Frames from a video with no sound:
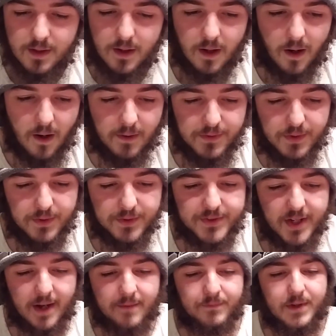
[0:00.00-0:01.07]
Others
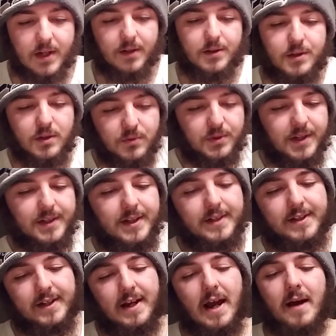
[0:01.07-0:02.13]
have concluded that
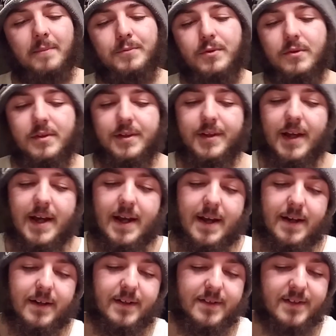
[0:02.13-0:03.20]
the capital and
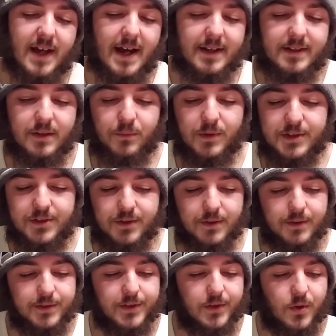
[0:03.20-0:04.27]
land exacted
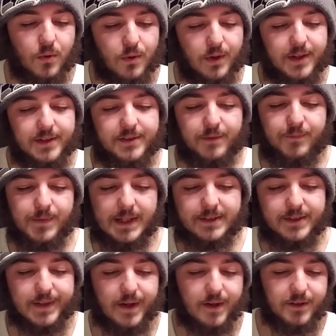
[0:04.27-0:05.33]
returns according to
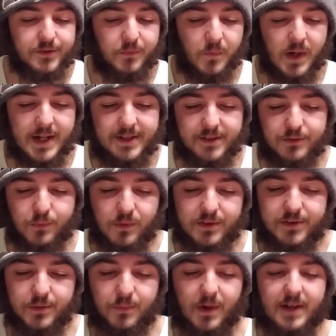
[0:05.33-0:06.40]
fixed laws and wages
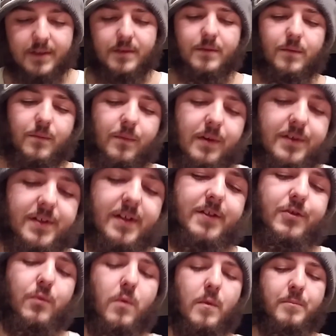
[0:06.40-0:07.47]
was the
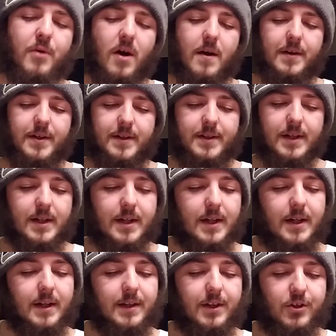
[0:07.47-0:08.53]
residual product.
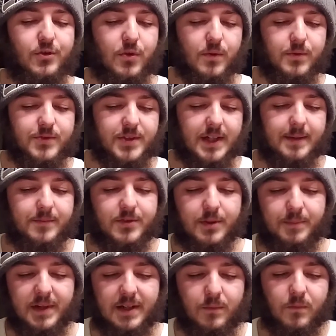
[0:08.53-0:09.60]
The truth seems to
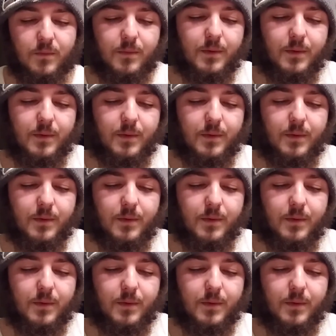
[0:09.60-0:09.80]
be